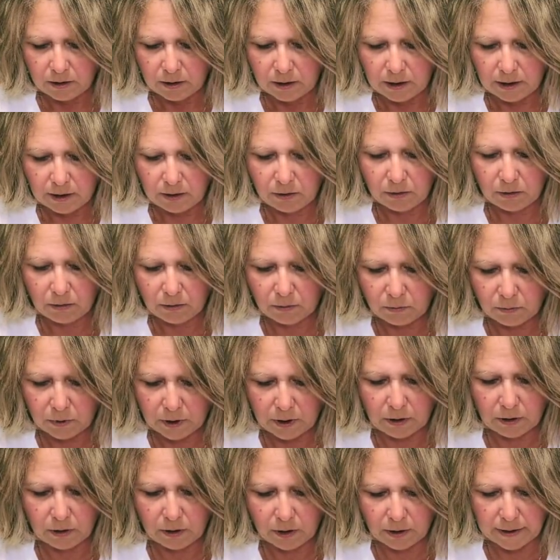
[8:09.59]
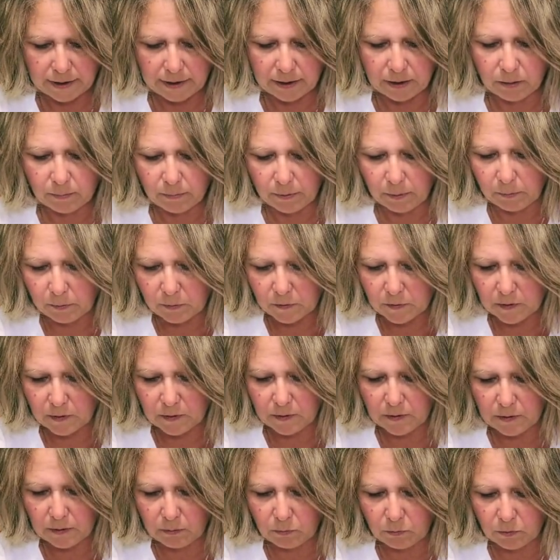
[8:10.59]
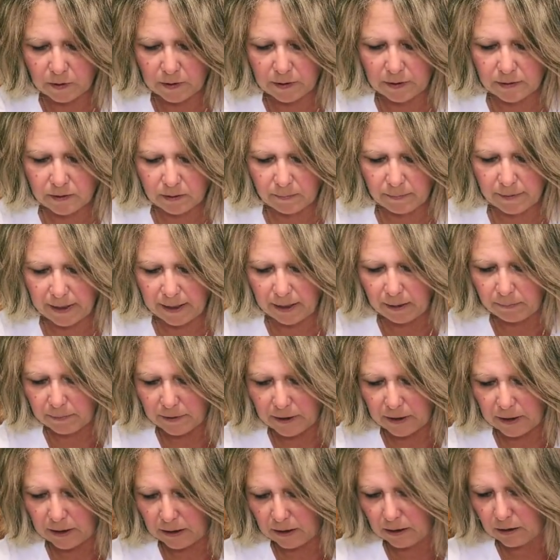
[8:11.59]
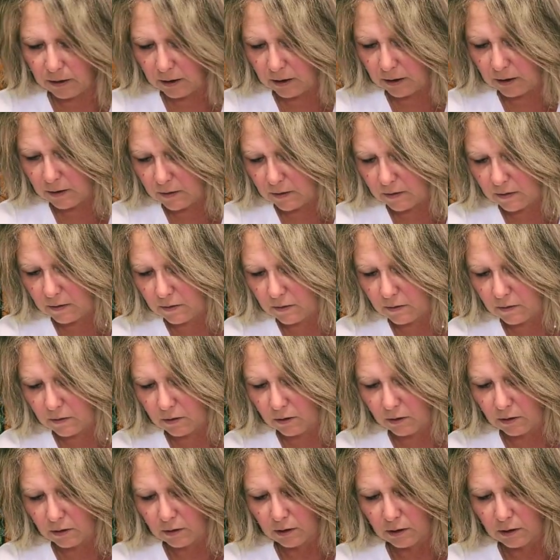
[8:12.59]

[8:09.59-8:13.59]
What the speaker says: And you don't want a lot of air bubbles because then what ends up happening is